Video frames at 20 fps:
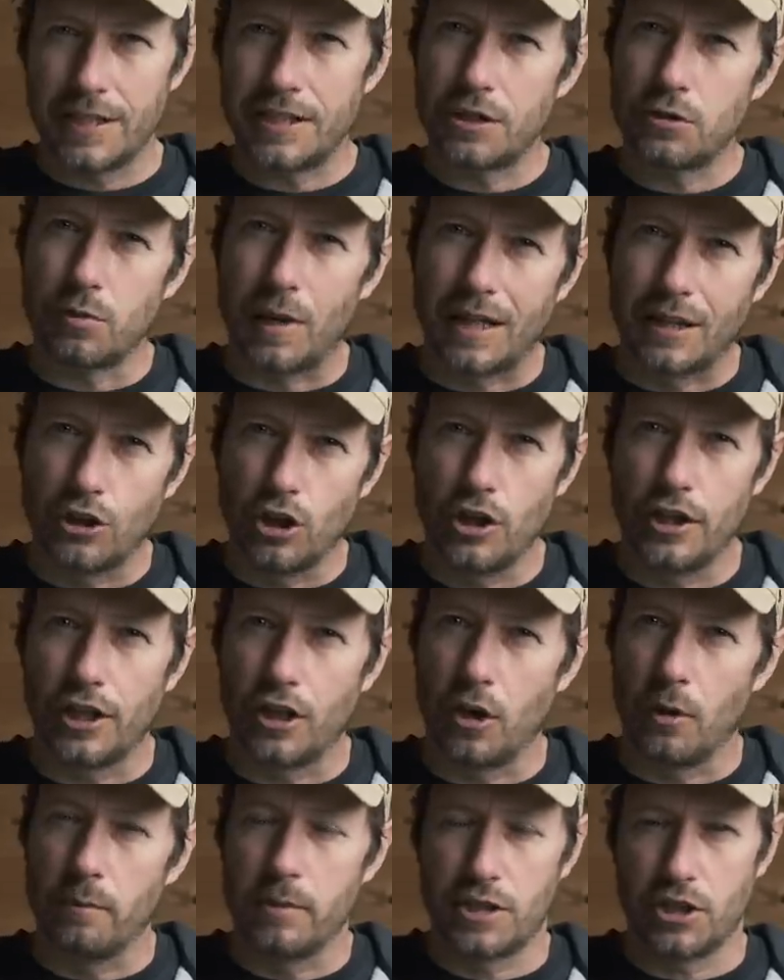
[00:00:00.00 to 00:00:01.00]
This is why
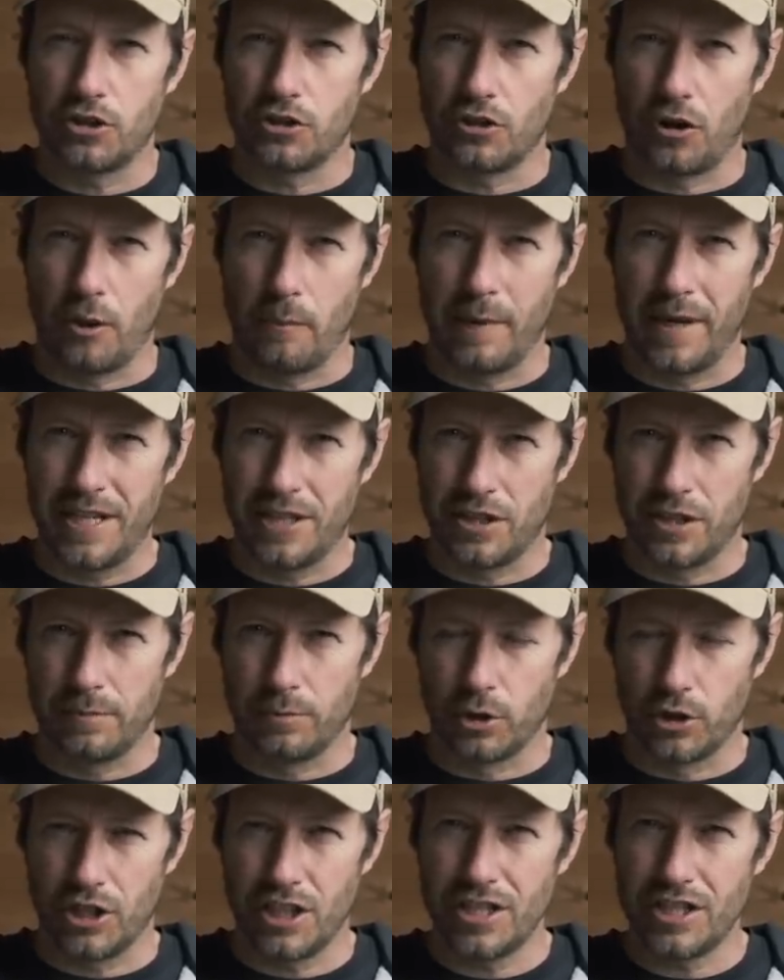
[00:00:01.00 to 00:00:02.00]
learning composition on a beach is
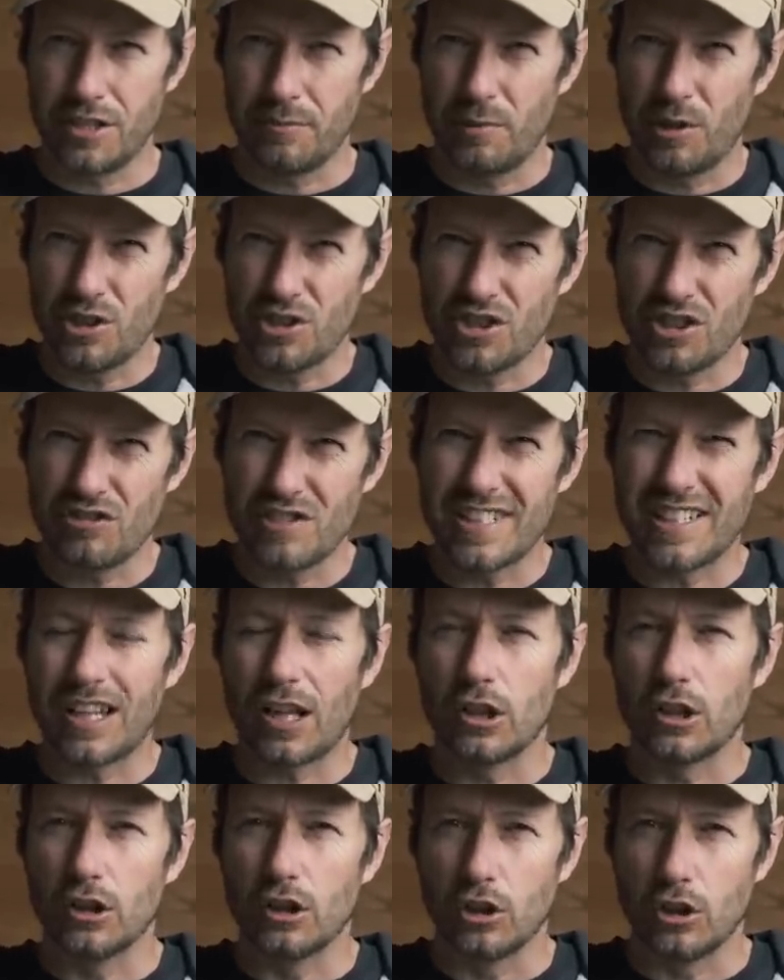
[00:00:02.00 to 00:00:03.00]
much easier, because there isn't
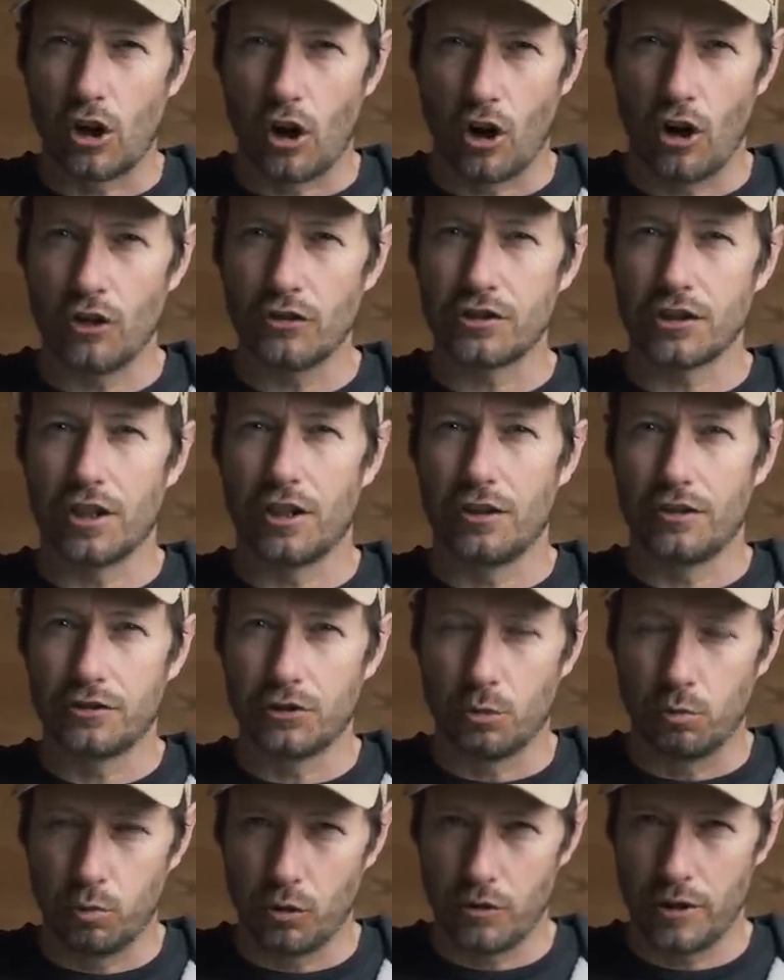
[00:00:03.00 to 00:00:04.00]
a lot
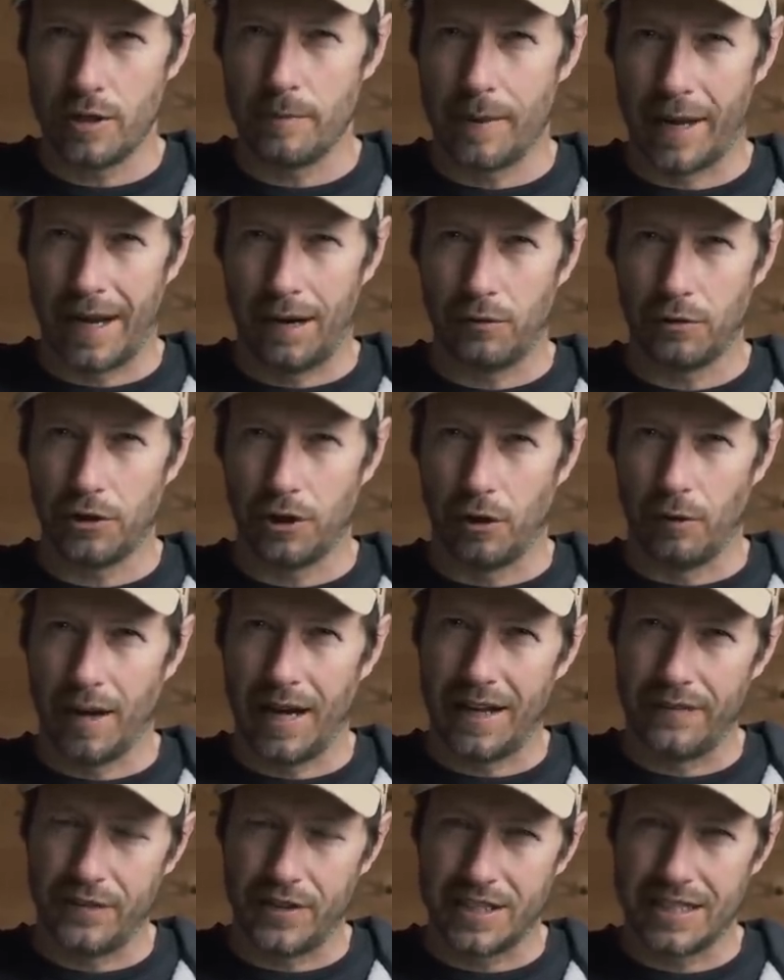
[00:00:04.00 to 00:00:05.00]
to worry about. You know,
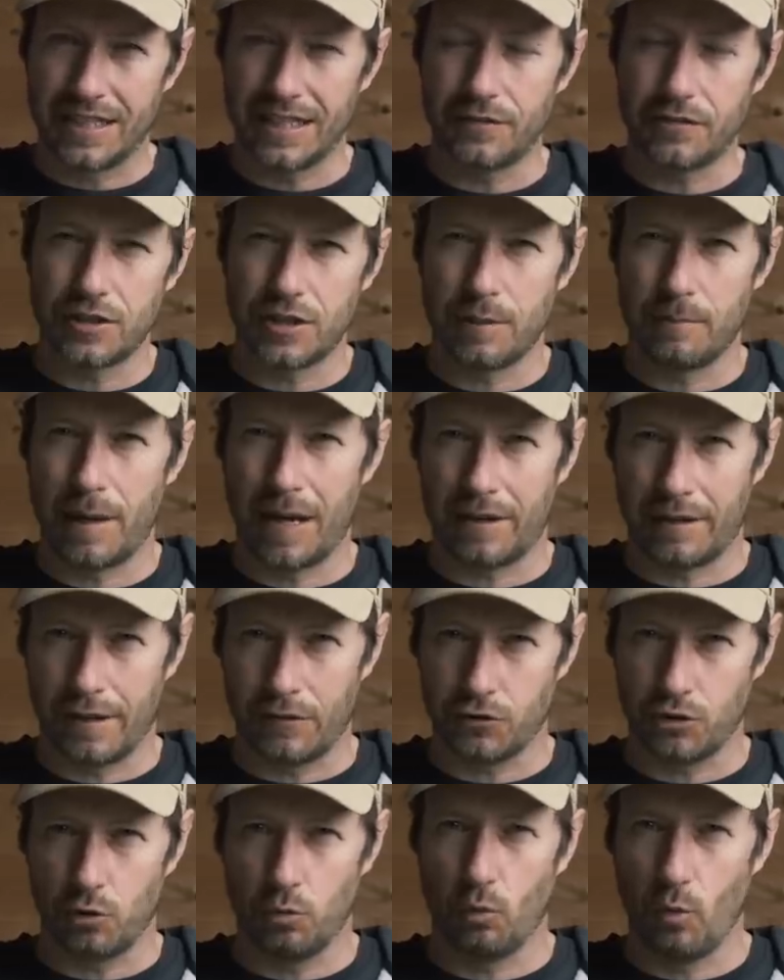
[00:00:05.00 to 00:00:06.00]
I had these cliffs in the
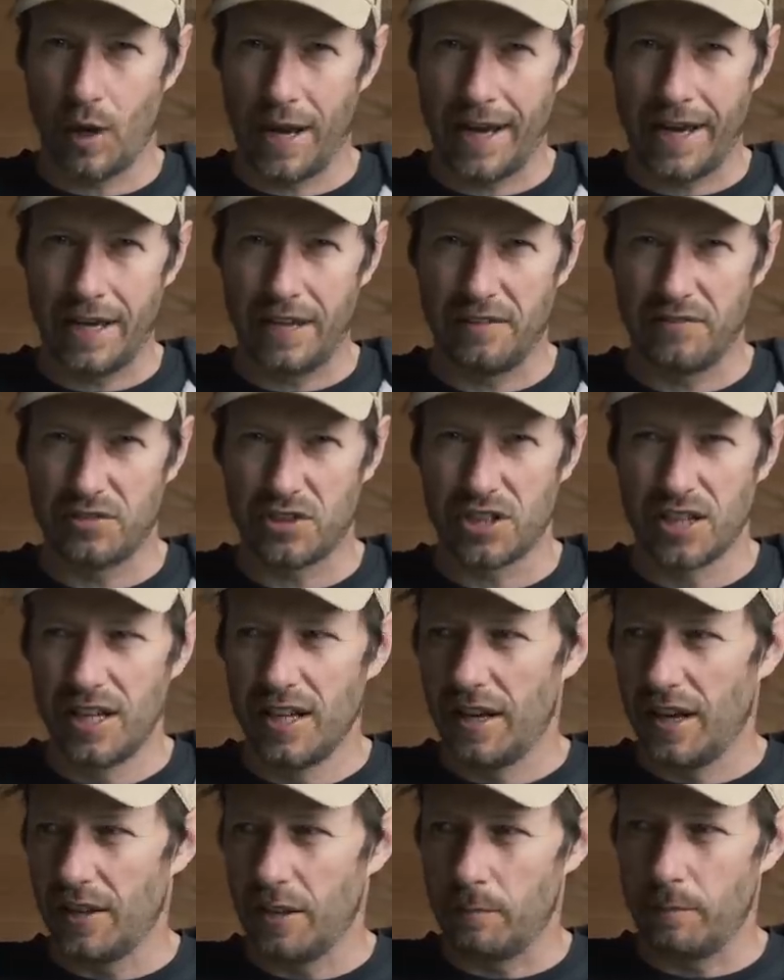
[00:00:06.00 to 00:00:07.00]
background, some waves,
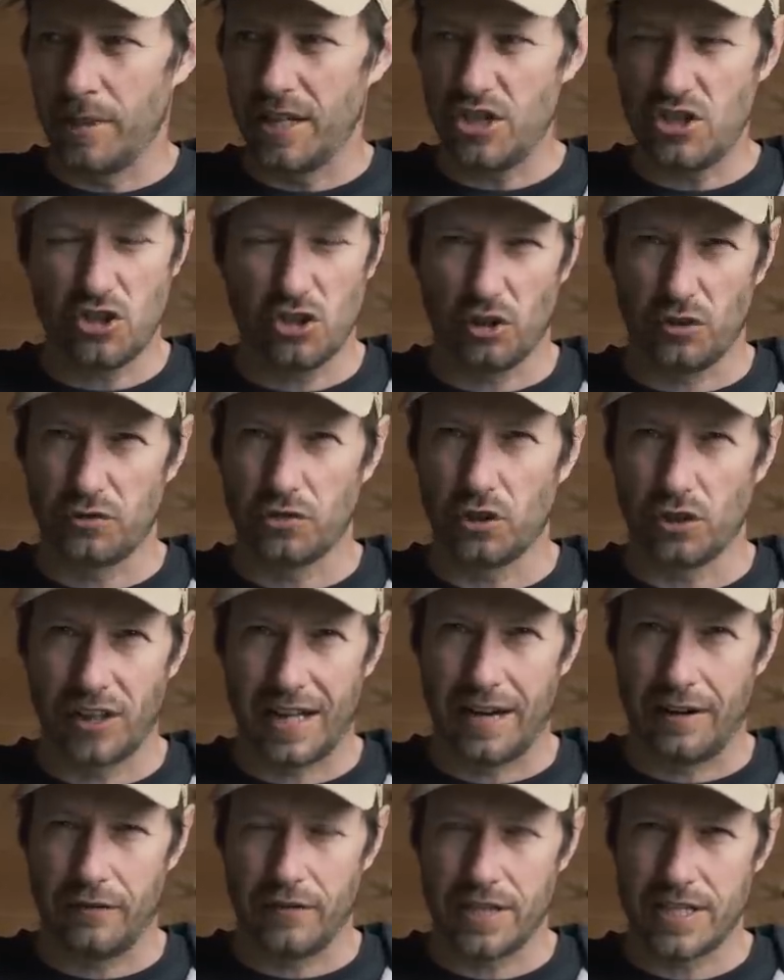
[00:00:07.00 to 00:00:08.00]
and the beach sort of
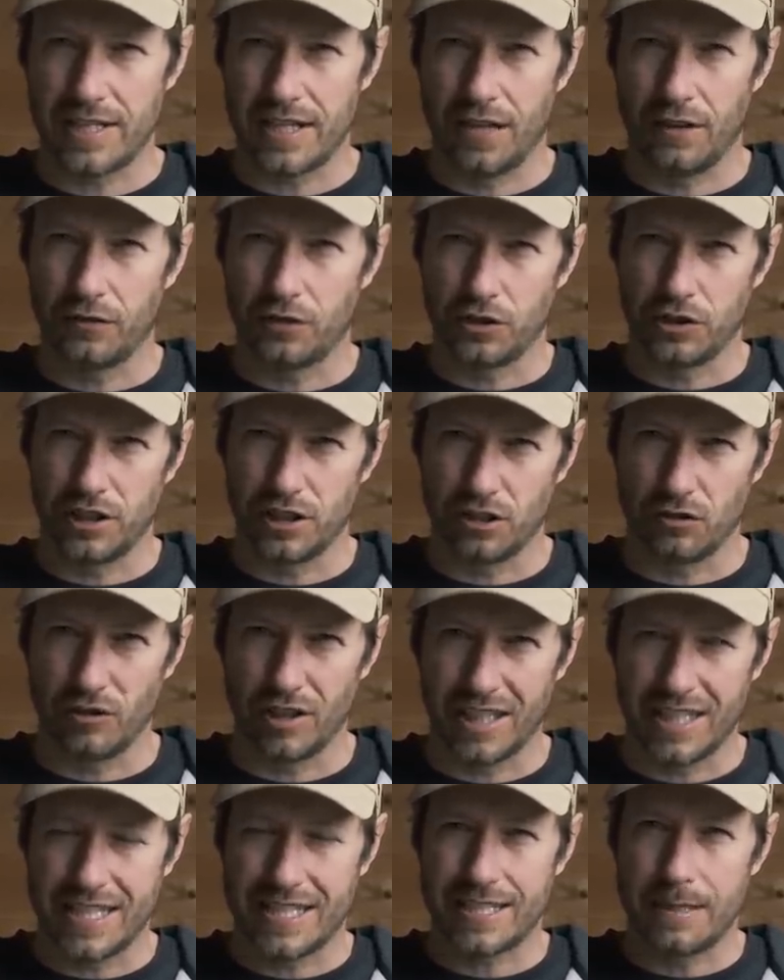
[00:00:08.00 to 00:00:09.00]
took care of itself because it's a
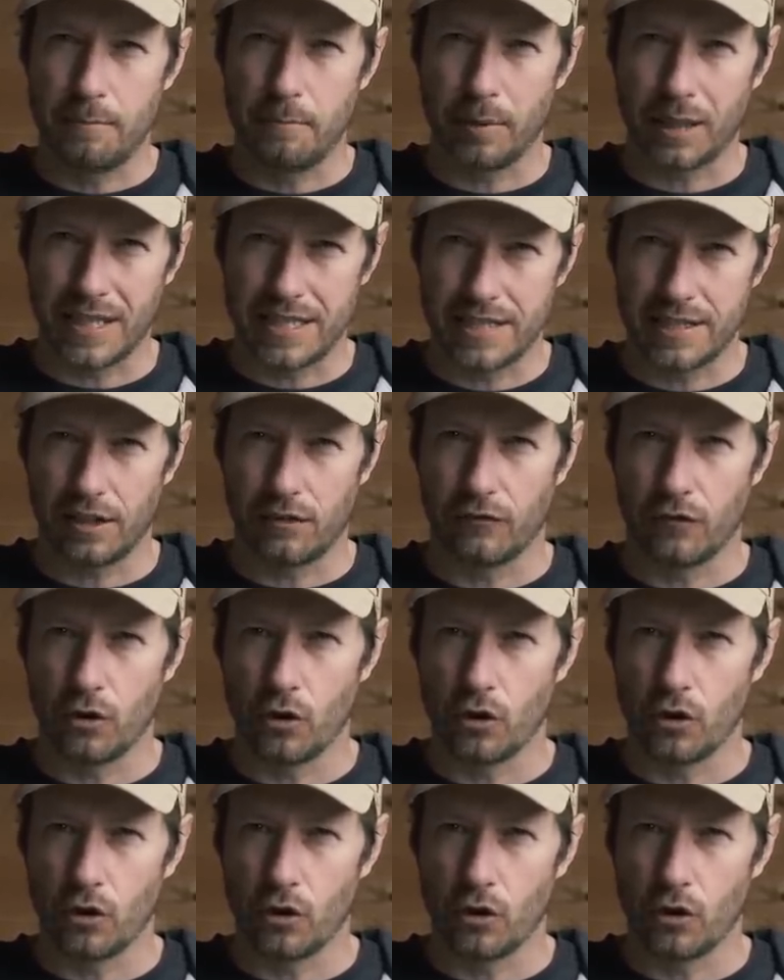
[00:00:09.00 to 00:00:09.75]
really simplistic